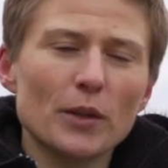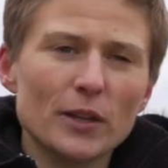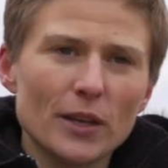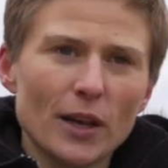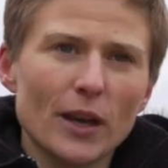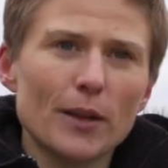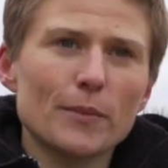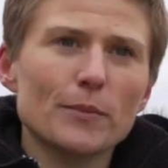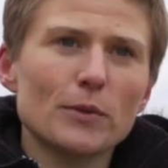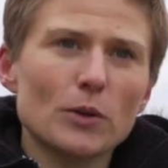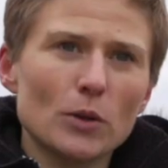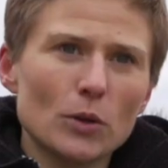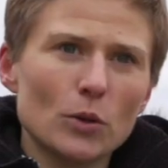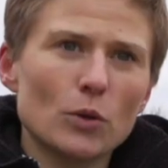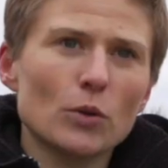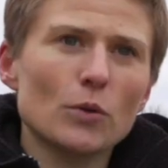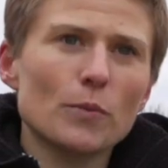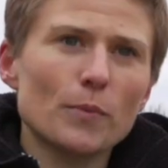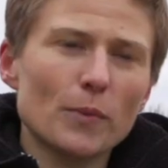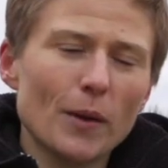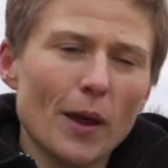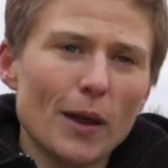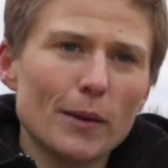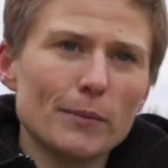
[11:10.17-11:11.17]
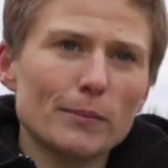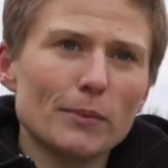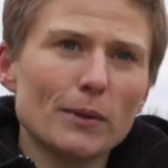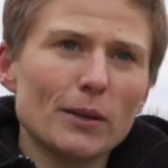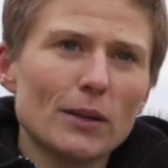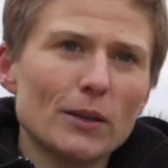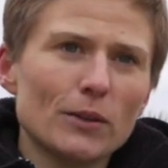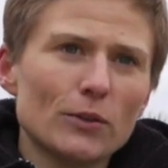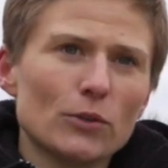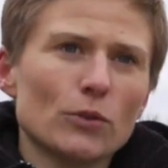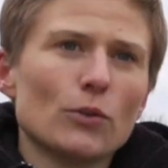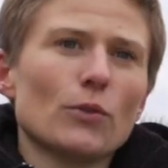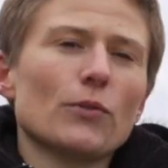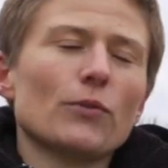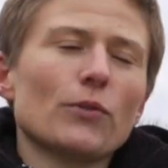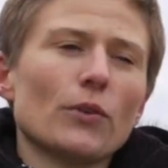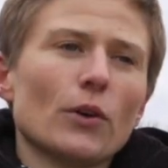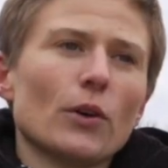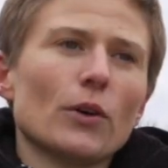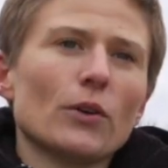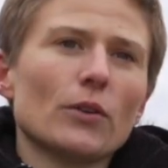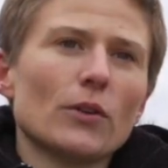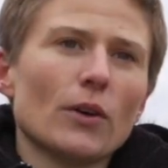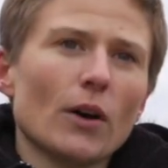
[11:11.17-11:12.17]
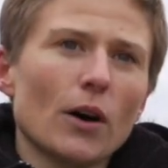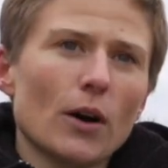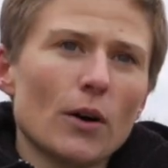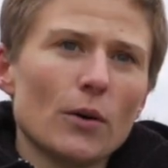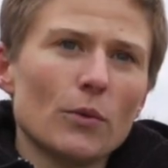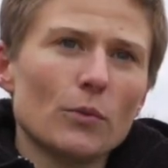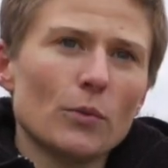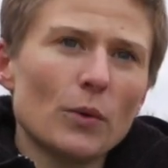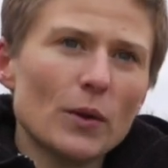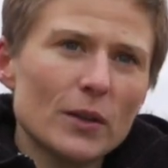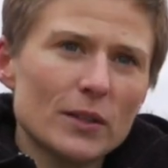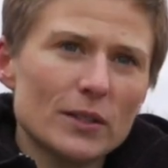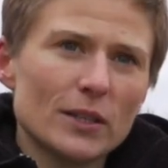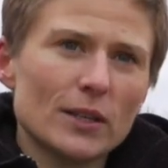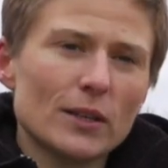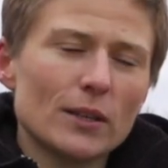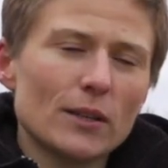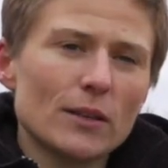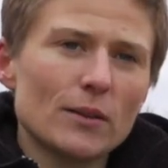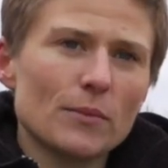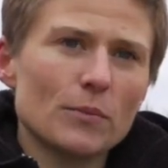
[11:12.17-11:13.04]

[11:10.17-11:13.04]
can be a good plan B to avoid weed seed